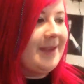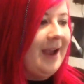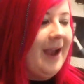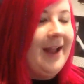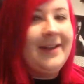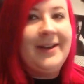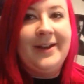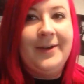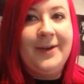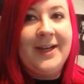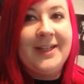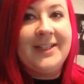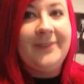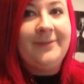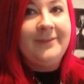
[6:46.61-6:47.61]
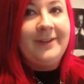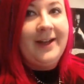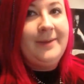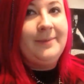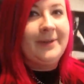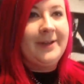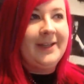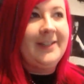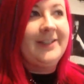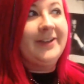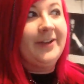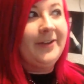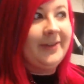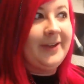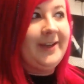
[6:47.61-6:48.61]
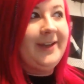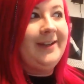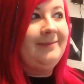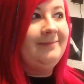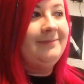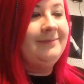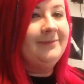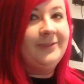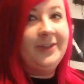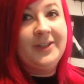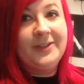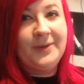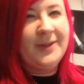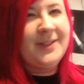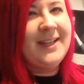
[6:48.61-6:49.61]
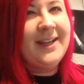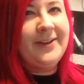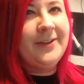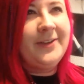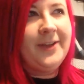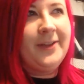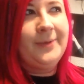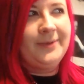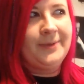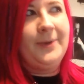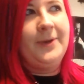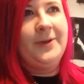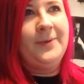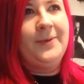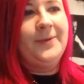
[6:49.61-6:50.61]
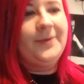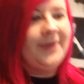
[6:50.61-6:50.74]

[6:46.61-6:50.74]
and, you know, asked if anybody saw the first one, because I only thought there was one, two and